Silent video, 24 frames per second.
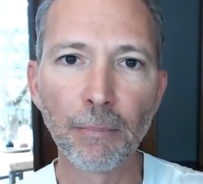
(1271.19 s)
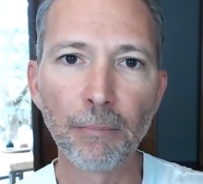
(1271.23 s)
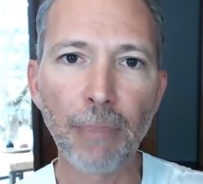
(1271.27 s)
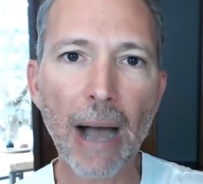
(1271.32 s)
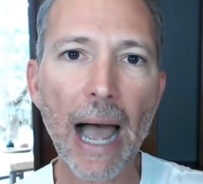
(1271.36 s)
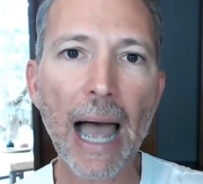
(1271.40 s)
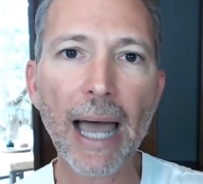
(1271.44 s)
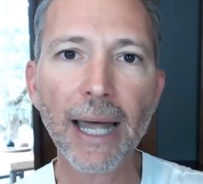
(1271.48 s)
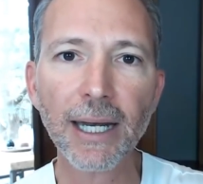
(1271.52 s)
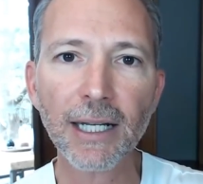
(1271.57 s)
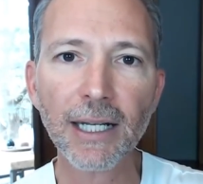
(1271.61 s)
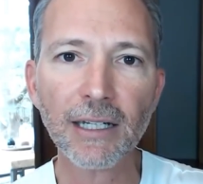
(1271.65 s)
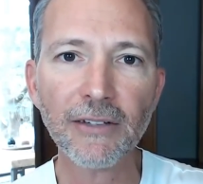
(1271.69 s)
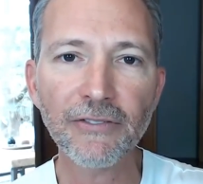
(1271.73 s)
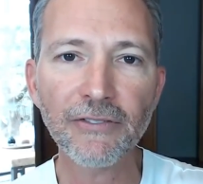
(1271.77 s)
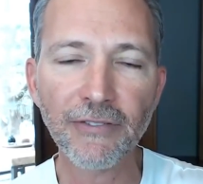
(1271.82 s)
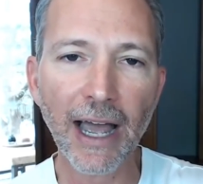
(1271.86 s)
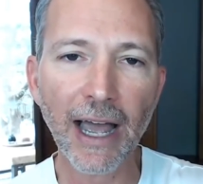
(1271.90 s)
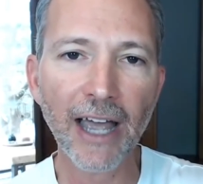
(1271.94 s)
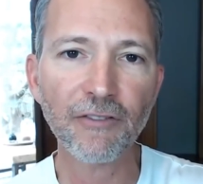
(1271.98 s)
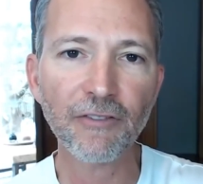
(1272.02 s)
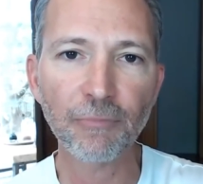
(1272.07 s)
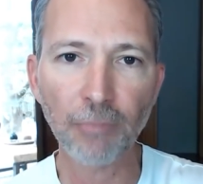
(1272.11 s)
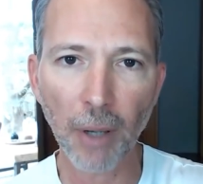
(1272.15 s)
body,
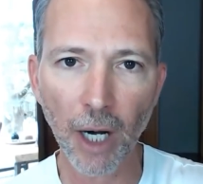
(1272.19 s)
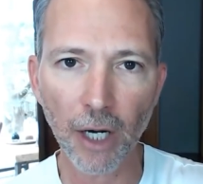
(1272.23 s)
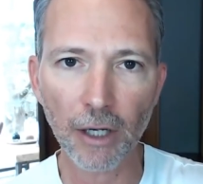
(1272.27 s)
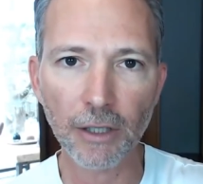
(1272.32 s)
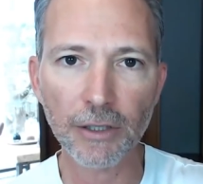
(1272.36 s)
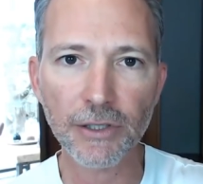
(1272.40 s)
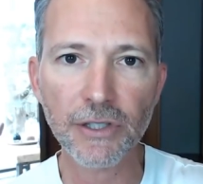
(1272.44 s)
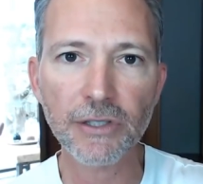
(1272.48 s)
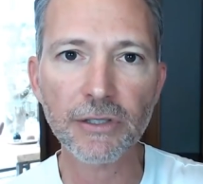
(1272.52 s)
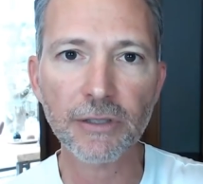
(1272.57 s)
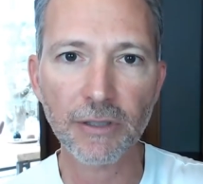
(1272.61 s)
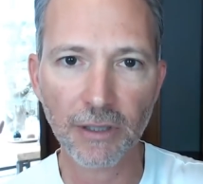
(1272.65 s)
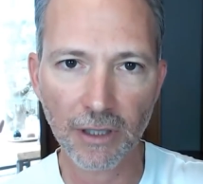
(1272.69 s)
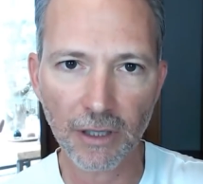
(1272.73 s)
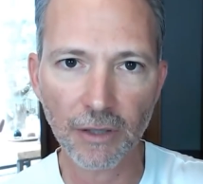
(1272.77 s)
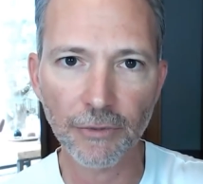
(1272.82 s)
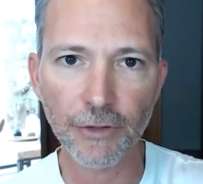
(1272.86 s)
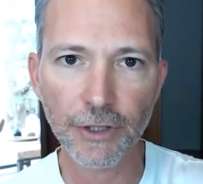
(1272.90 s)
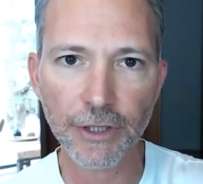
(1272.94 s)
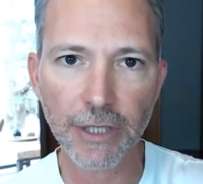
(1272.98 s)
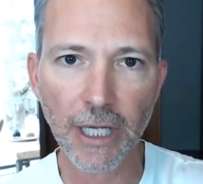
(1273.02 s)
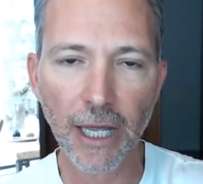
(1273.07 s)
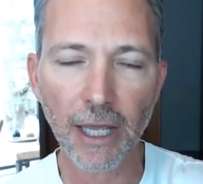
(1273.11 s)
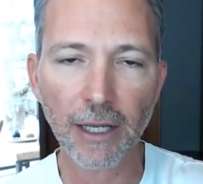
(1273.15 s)
5 parts,
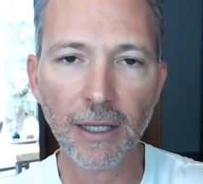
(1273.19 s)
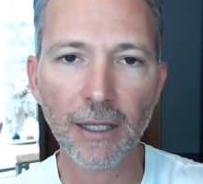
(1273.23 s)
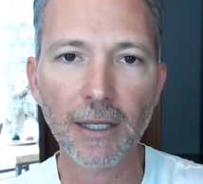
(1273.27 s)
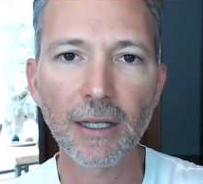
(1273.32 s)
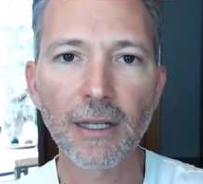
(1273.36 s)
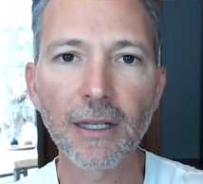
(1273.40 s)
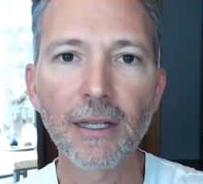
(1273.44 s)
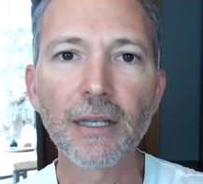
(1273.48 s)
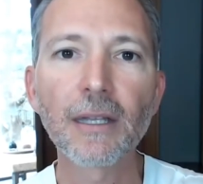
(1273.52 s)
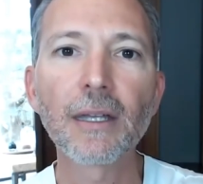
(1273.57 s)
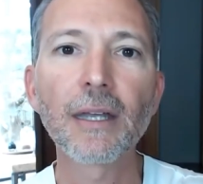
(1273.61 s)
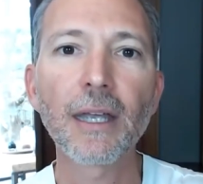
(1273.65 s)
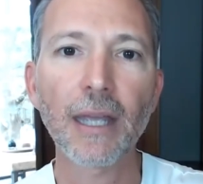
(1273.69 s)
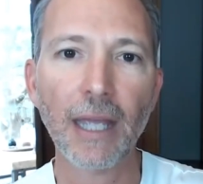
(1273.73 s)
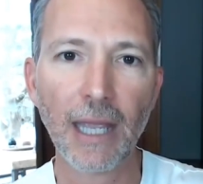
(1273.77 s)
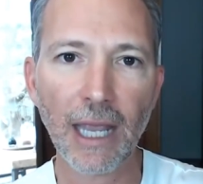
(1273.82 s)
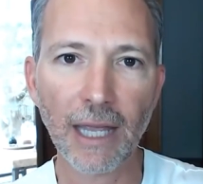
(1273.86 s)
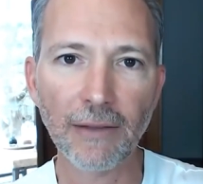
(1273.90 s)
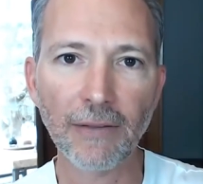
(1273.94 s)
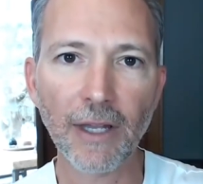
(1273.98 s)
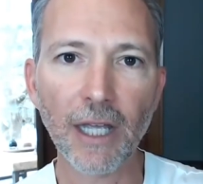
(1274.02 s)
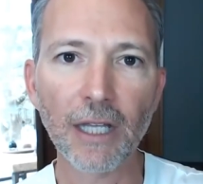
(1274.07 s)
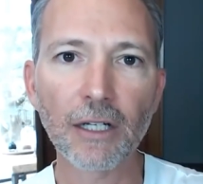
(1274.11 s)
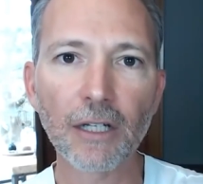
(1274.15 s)
give or take,
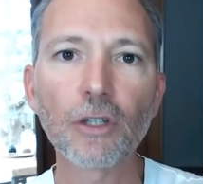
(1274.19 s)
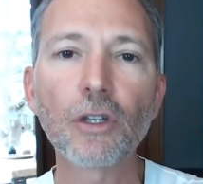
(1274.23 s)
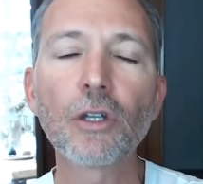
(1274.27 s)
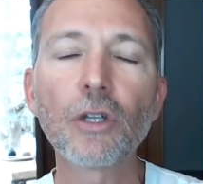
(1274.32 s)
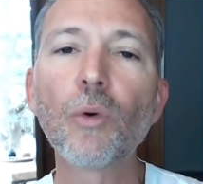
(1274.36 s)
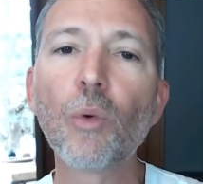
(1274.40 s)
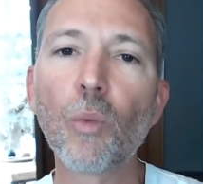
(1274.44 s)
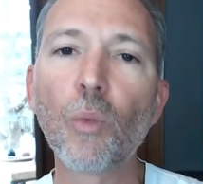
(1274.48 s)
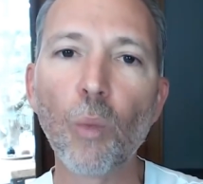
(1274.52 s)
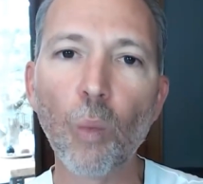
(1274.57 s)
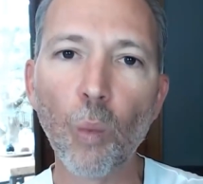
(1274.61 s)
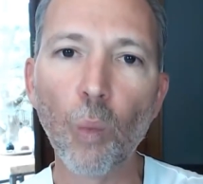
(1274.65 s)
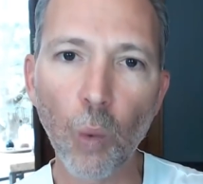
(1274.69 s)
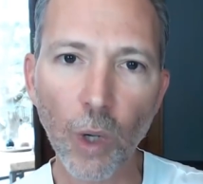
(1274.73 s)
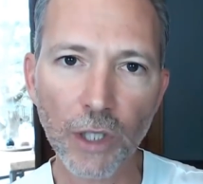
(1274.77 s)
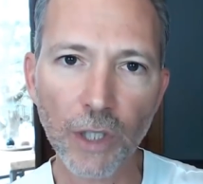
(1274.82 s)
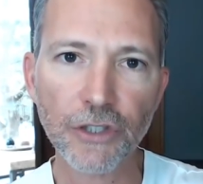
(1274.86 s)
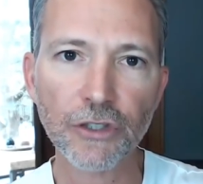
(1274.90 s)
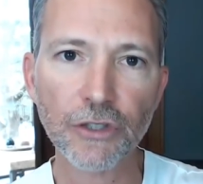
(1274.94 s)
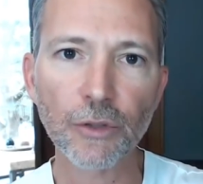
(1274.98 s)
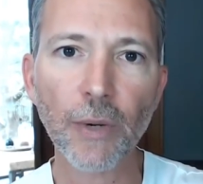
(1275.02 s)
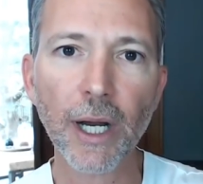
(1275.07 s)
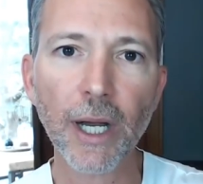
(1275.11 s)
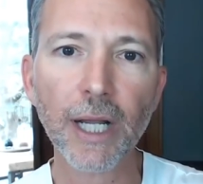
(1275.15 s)
and then
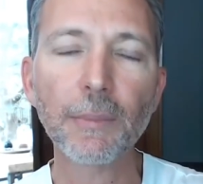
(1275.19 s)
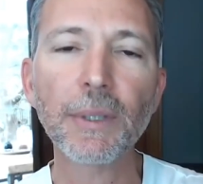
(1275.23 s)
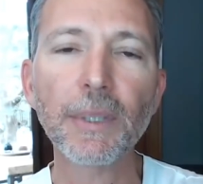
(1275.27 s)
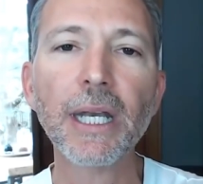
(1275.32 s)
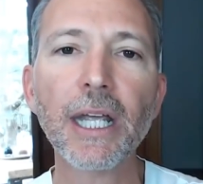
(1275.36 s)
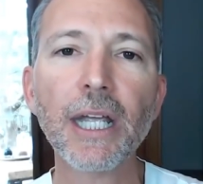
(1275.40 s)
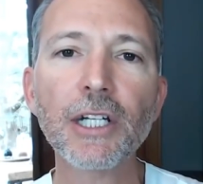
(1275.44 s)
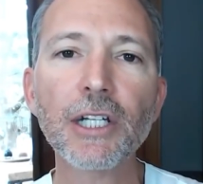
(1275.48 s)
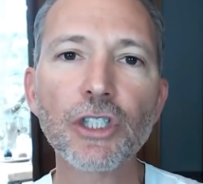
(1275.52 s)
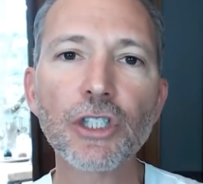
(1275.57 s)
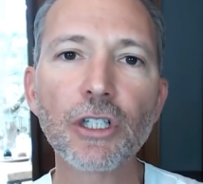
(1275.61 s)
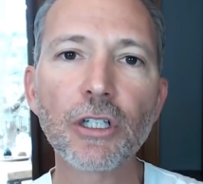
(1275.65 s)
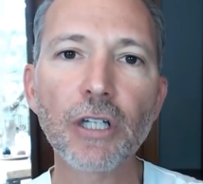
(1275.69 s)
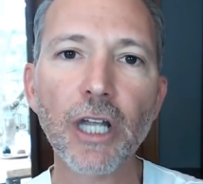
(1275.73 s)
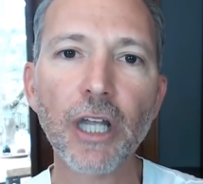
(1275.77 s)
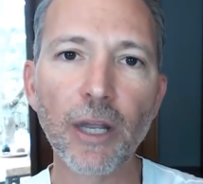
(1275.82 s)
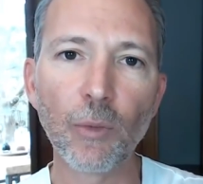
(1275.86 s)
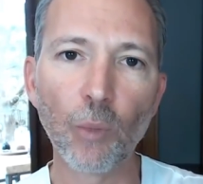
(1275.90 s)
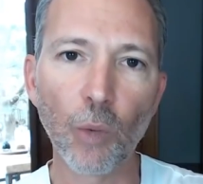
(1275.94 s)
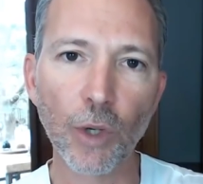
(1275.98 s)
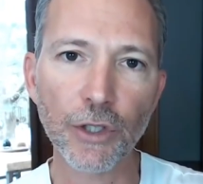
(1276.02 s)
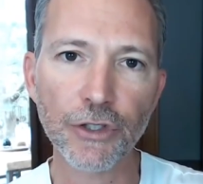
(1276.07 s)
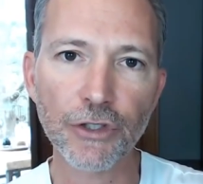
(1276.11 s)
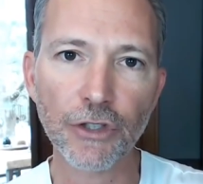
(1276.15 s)
what's the recommendation
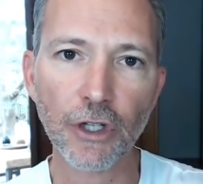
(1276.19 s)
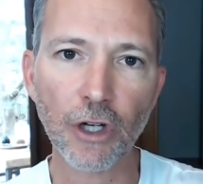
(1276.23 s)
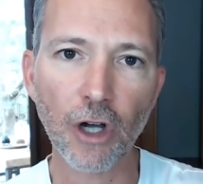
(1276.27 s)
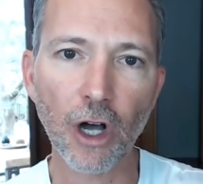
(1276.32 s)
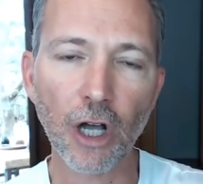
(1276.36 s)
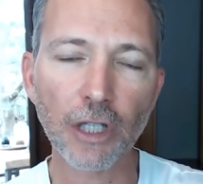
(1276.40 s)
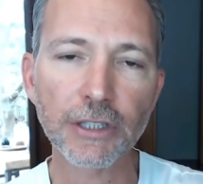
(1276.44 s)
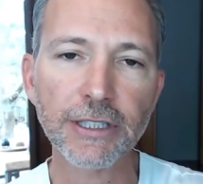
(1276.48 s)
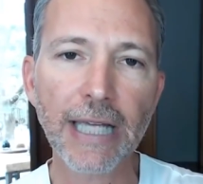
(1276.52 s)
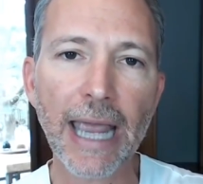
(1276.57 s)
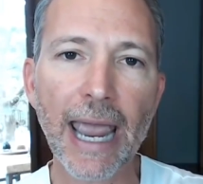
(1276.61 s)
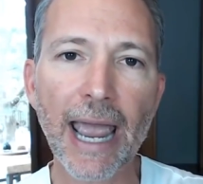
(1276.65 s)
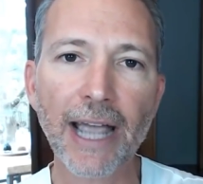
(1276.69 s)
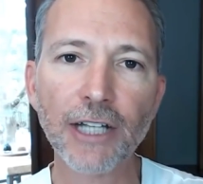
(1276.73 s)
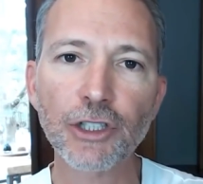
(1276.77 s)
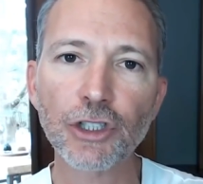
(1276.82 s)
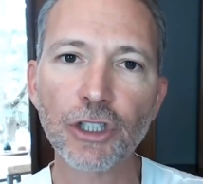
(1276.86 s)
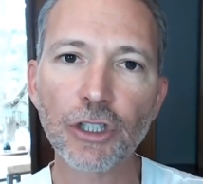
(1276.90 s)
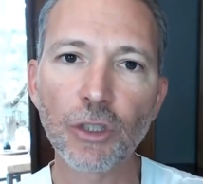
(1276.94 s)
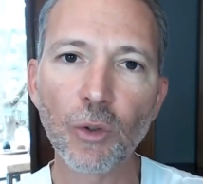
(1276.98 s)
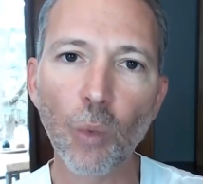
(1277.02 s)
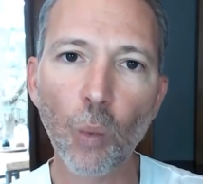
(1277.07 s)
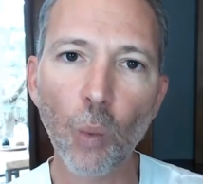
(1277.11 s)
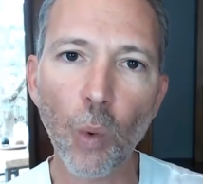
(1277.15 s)
and what's the call to
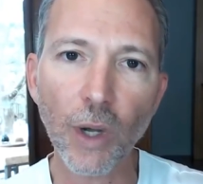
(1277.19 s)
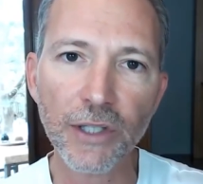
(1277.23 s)
action?